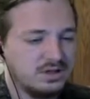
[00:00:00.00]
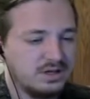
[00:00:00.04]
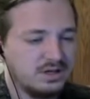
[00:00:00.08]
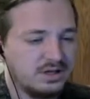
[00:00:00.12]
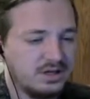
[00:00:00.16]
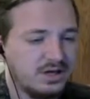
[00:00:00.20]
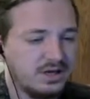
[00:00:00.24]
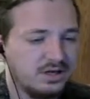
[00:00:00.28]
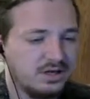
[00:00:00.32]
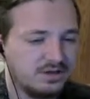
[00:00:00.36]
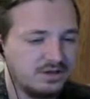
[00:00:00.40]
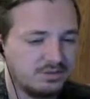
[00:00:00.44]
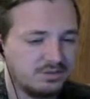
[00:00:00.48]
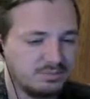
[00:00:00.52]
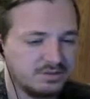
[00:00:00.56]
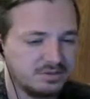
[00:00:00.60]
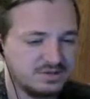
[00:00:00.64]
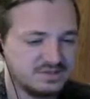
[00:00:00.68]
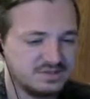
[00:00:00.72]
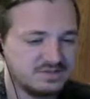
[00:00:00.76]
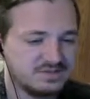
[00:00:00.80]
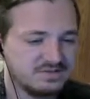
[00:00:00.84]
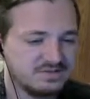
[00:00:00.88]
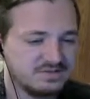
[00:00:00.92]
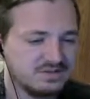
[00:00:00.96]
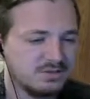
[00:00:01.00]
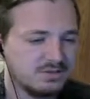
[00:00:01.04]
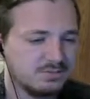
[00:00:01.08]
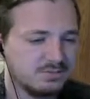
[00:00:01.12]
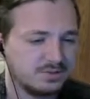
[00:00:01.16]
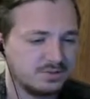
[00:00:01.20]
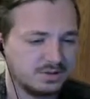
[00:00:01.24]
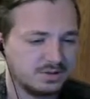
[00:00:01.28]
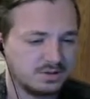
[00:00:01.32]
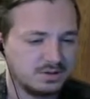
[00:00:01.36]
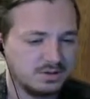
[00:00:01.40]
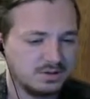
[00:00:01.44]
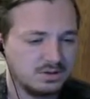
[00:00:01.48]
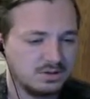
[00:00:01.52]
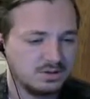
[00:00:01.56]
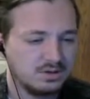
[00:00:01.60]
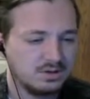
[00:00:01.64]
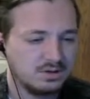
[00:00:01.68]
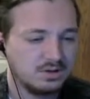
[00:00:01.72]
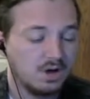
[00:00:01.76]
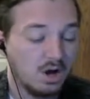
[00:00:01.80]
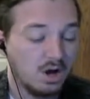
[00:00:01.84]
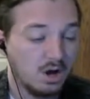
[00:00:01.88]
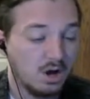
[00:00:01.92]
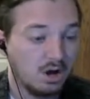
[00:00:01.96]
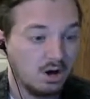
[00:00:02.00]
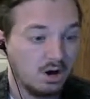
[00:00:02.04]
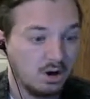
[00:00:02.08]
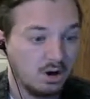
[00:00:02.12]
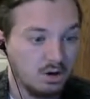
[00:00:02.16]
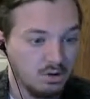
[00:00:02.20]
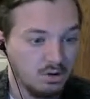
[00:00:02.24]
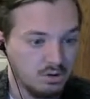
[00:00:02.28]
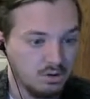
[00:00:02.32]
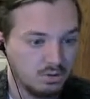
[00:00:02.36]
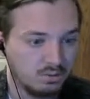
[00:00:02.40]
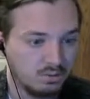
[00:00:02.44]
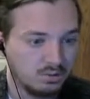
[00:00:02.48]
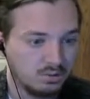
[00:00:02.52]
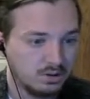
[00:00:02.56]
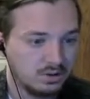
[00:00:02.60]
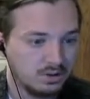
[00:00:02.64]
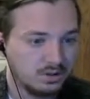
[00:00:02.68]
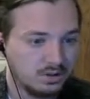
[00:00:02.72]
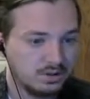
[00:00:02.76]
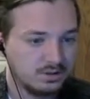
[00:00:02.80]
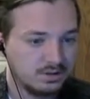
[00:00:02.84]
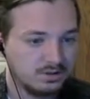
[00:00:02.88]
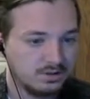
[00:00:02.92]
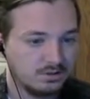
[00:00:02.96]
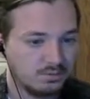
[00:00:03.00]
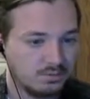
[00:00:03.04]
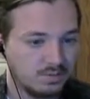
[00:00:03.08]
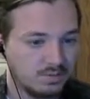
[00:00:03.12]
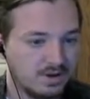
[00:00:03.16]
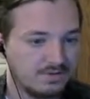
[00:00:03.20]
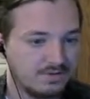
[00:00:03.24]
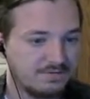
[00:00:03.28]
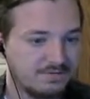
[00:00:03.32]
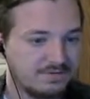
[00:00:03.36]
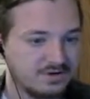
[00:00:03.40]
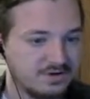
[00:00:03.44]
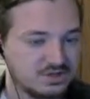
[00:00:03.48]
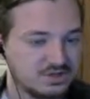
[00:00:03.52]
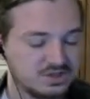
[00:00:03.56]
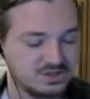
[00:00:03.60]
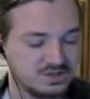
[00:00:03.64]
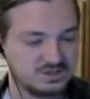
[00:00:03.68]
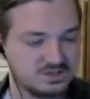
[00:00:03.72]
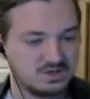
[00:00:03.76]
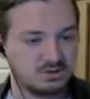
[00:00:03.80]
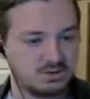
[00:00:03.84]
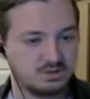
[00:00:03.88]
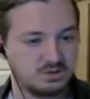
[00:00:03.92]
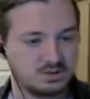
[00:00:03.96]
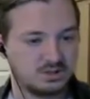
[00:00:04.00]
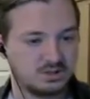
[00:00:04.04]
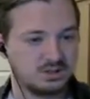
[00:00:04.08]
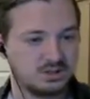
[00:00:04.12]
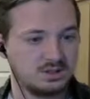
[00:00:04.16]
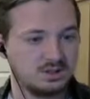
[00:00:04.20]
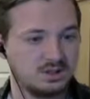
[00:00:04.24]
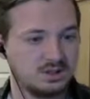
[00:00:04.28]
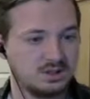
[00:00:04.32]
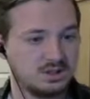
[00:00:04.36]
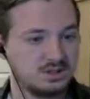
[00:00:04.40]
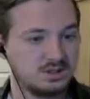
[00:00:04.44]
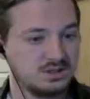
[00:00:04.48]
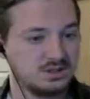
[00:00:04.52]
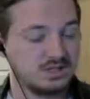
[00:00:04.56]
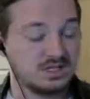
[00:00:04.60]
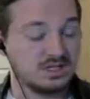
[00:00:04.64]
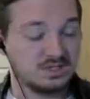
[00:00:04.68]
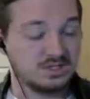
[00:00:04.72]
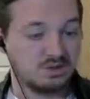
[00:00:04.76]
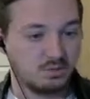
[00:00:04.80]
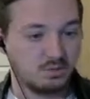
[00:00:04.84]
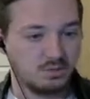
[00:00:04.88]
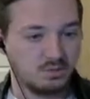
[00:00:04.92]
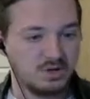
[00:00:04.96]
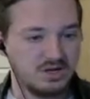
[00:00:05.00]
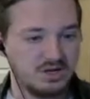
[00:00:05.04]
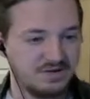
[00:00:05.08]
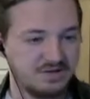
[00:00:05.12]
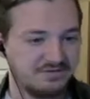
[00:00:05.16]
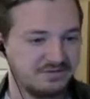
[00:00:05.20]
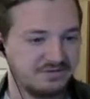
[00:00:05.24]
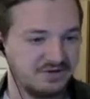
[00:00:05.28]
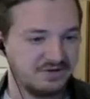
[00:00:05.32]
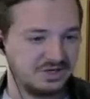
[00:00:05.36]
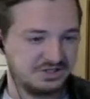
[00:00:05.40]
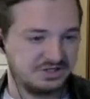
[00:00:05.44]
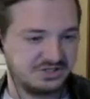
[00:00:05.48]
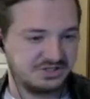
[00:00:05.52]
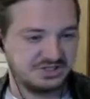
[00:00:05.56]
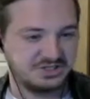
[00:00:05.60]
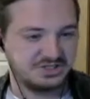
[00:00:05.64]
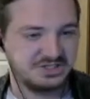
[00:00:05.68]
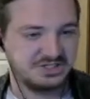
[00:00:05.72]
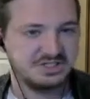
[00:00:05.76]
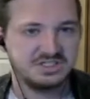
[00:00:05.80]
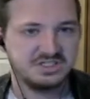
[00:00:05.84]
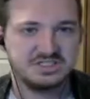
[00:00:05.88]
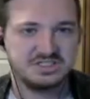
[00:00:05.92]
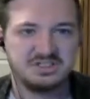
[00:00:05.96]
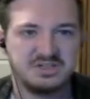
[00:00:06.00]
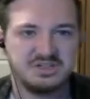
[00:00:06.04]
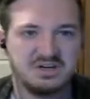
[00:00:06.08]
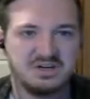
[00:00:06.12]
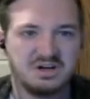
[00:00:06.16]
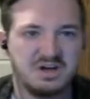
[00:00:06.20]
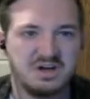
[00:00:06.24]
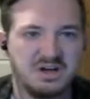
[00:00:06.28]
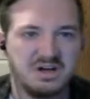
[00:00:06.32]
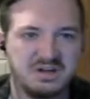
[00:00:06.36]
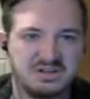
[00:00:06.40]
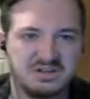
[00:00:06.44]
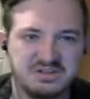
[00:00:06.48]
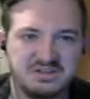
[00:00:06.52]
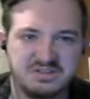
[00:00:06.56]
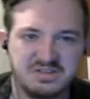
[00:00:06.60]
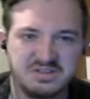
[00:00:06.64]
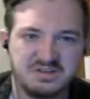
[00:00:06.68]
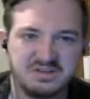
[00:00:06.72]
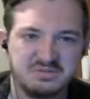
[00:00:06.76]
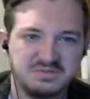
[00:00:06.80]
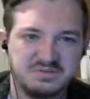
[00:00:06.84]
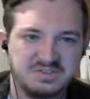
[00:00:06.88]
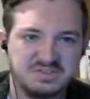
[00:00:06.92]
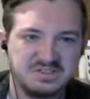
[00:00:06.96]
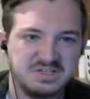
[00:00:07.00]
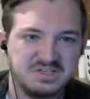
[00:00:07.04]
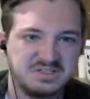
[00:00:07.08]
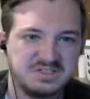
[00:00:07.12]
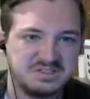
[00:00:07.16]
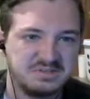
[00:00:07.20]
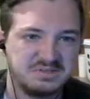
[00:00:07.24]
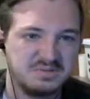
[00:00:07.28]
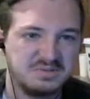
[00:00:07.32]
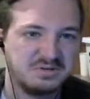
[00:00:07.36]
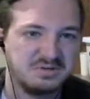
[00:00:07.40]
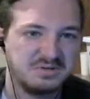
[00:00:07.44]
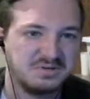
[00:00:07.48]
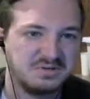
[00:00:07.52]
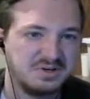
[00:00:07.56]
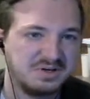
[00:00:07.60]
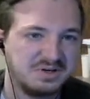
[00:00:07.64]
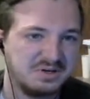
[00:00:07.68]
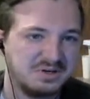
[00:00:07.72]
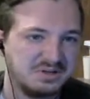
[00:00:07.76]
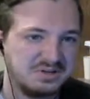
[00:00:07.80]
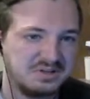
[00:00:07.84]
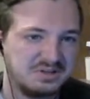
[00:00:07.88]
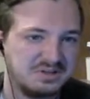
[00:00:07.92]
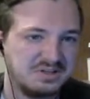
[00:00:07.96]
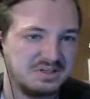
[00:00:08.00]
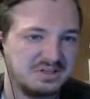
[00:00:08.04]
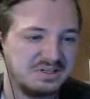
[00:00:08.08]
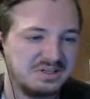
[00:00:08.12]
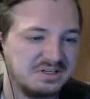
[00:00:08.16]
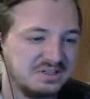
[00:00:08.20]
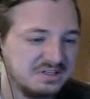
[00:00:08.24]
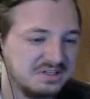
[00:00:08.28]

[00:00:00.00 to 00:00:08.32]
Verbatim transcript: Hey, the beast of Snowpeak. Oh, the red fish it's holding. That's a reek fish. Ah, thing must not smell very good then.